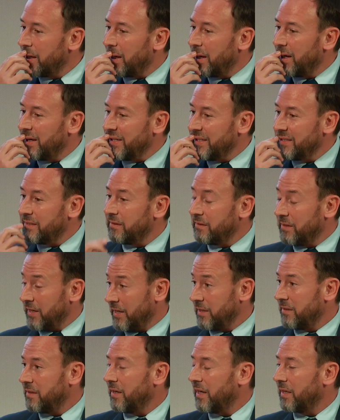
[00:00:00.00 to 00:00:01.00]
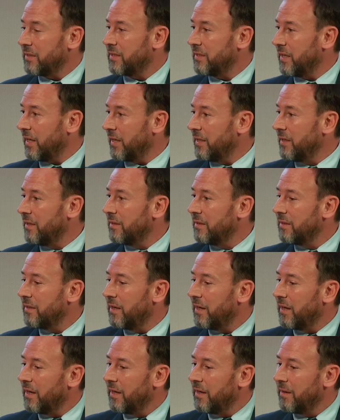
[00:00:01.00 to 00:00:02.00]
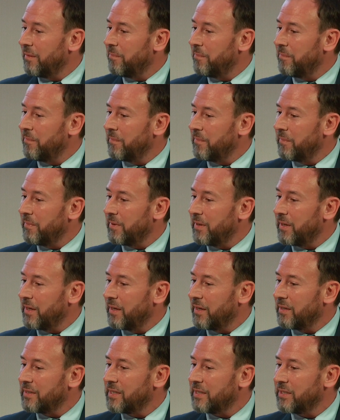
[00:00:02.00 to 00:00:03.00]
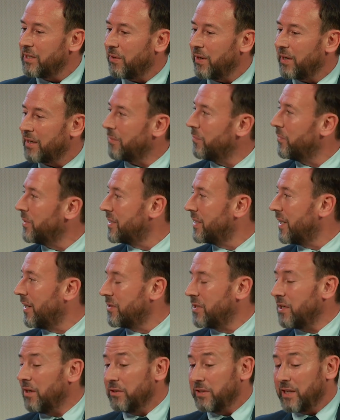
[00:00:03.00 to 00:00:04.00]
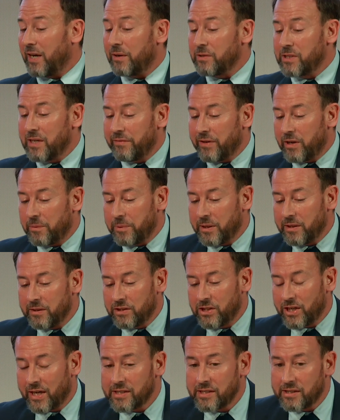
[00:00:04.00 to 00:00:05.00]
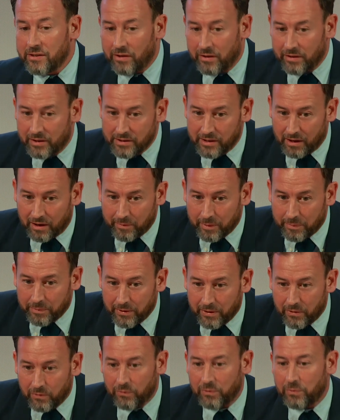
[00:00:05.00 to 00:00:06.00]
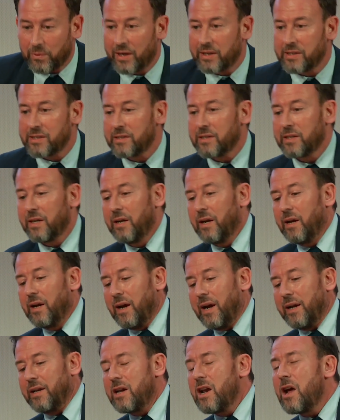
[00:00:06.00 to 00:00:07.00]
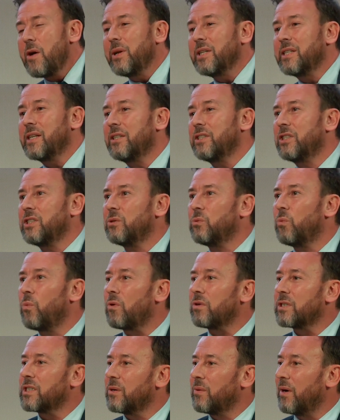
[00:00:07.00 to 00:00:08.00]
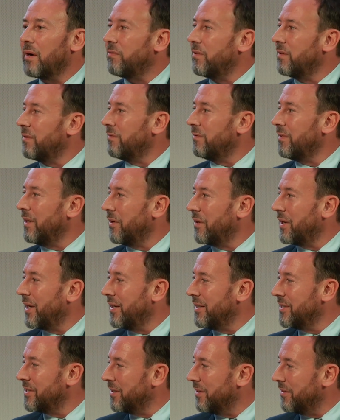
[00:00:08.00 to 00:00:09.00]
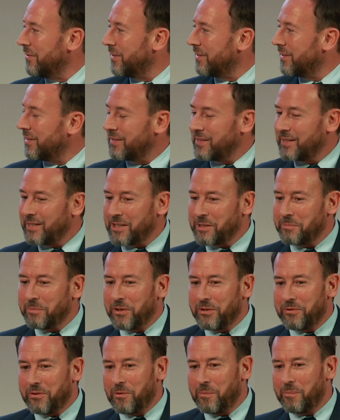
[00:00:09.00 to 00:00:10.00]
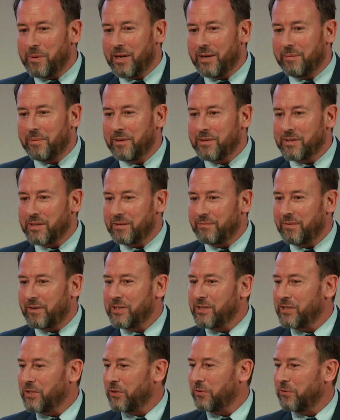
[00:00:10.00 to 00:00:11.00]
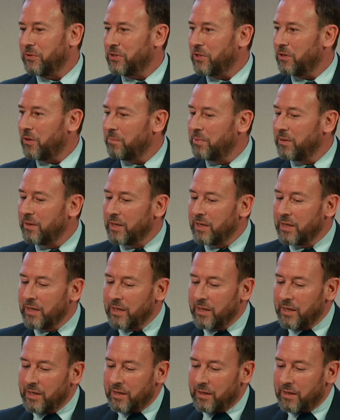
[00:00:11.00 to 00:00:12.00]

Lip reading: And he did the next day. And I said, you know, I can whiz down to London. I was living up in Chester at the time, up in the Northwest. Had no intentions whatsoever of relocating to London. A 6-month-old baby, I was in a very secure job. Mm-hmm.